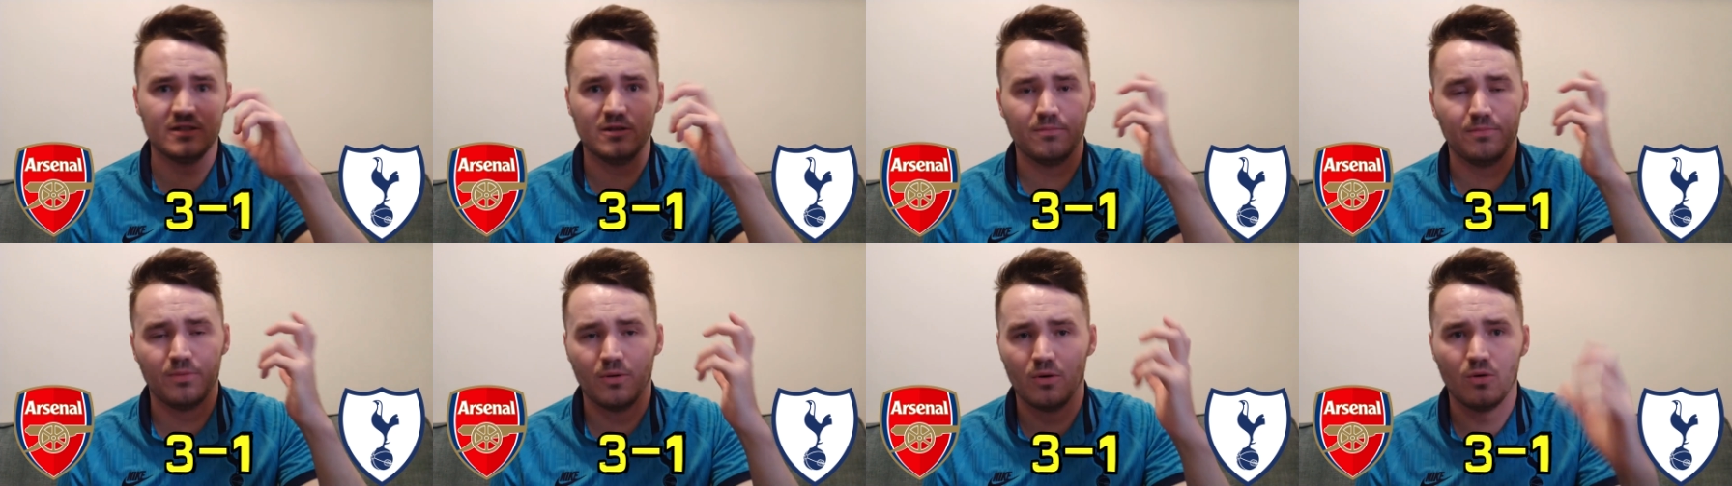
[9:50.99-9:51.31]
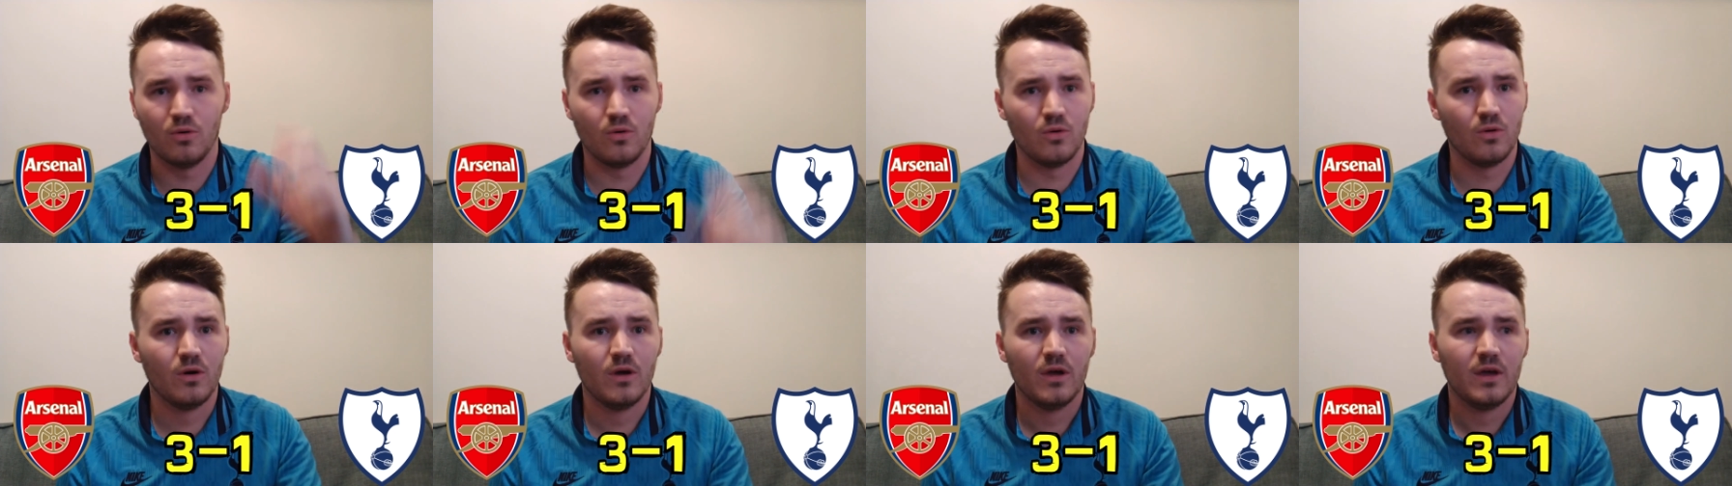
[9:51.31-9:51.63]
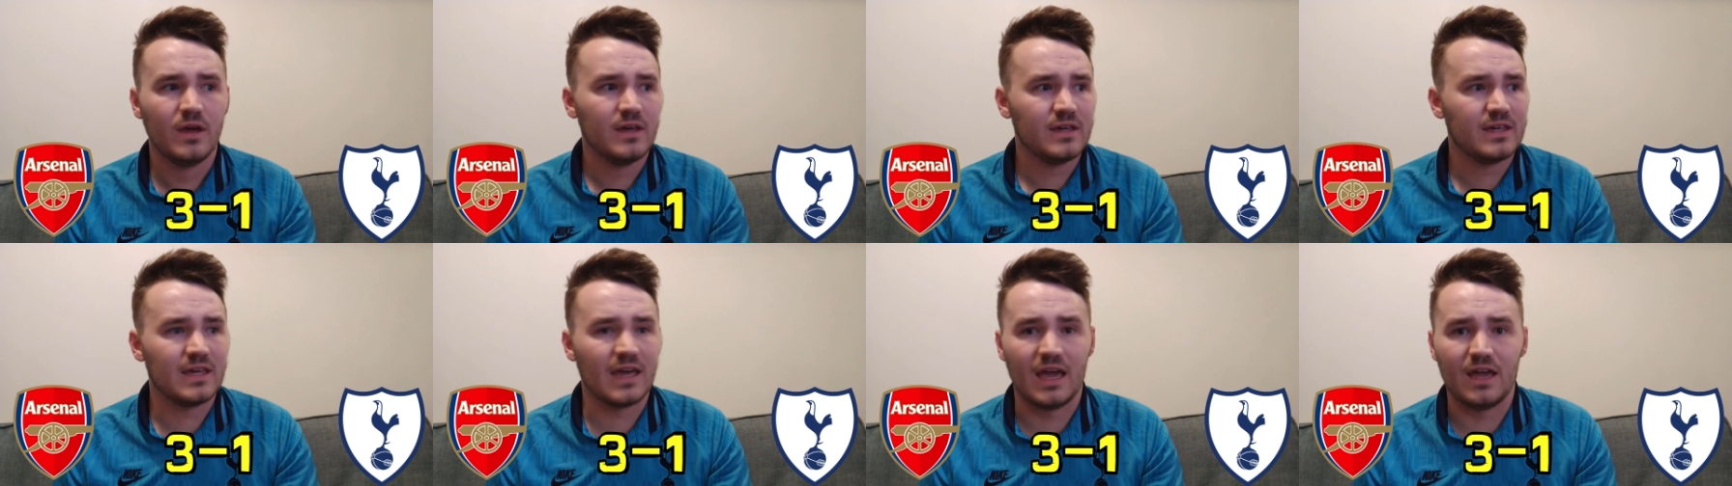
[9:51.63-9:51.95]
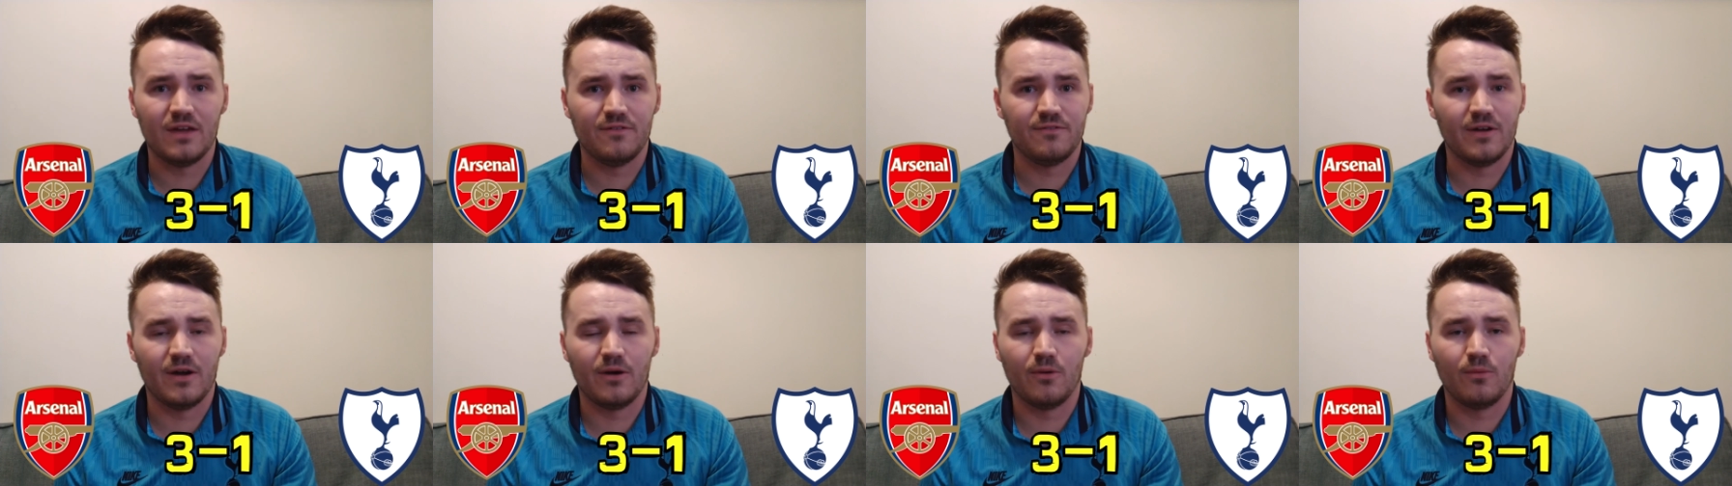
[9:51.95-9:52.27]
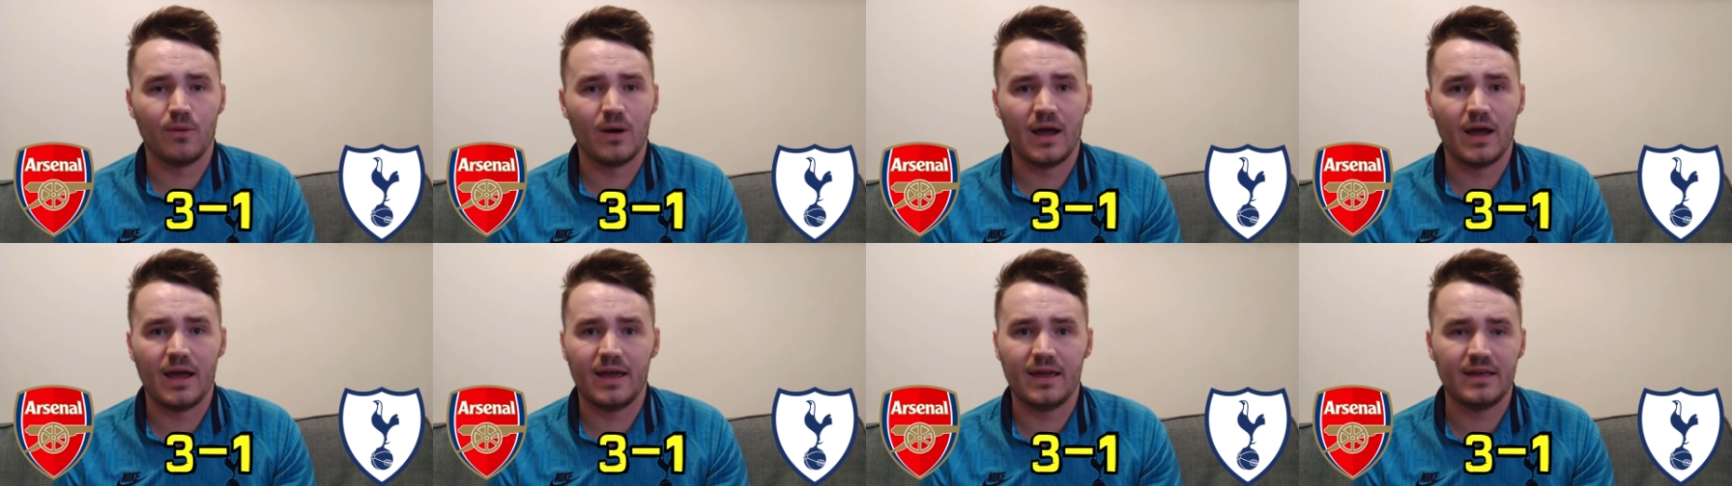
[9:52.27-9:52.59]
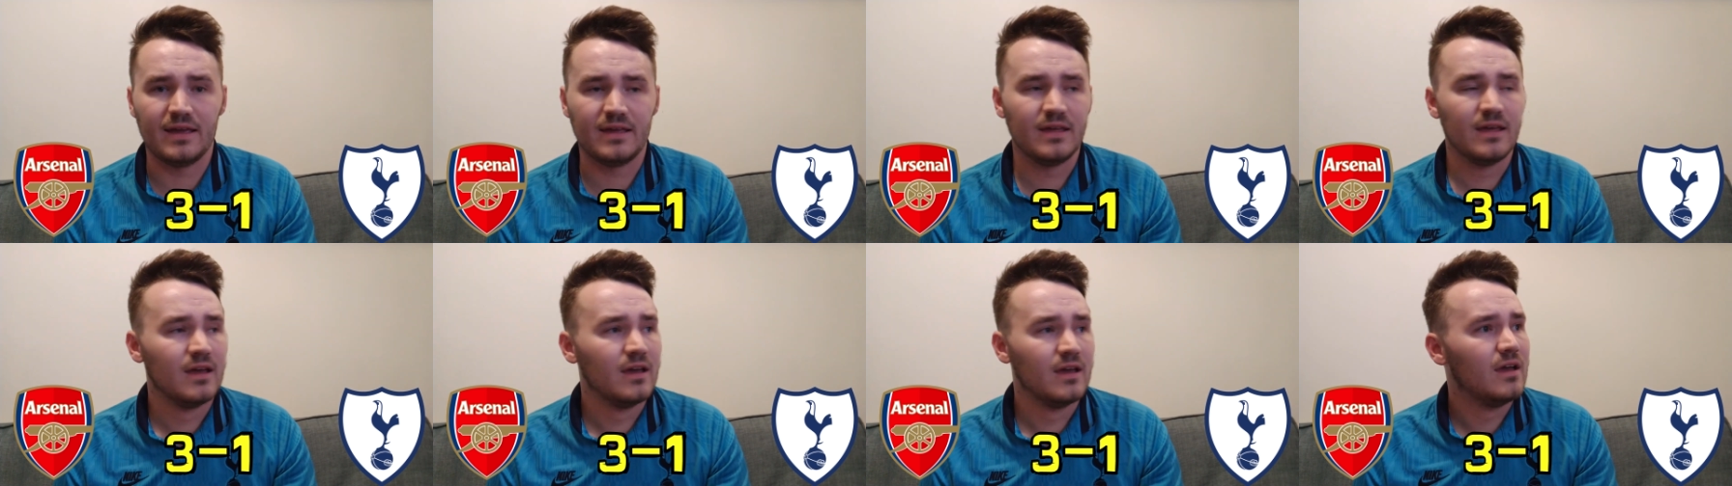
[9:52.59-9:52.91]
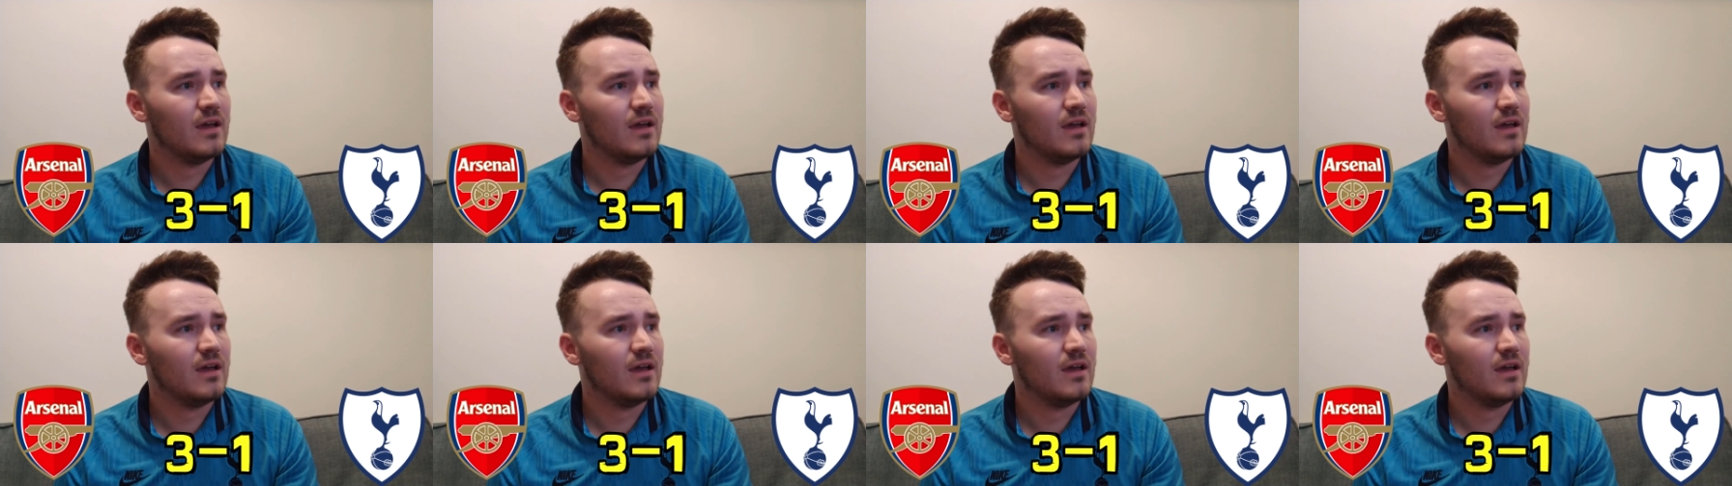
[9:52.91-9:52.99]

the ball, gave it away.